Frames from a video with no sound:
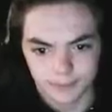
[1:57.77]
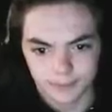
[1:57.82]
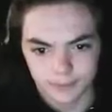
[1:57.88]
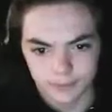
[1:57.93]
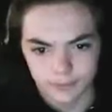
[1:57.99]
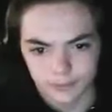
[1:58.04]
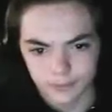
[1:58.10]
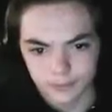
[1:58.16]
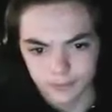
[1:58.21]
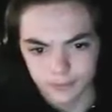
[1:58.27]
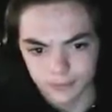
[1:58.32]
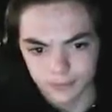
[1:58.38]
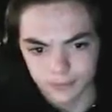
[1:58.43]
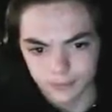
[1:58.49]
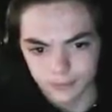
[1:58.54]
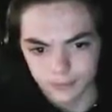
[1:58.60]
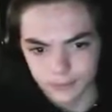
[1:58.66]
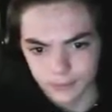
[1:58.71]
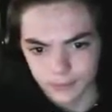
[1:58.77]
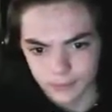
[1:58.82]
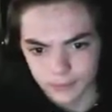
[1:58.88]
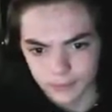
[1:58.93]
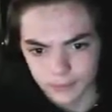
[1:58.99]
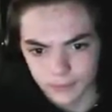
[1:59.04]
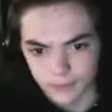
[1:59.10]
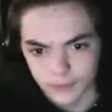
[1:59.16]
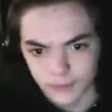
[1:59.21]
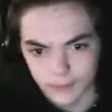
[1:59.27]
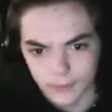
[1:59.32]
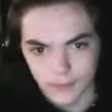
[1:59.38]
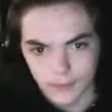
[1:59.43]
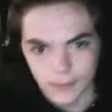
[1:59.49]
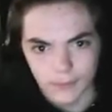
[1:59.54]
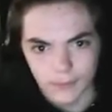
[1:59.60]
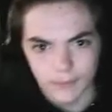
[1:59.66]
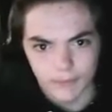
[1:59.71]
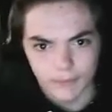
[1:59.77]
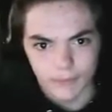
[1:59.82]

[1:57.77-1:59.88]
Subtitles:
(silence)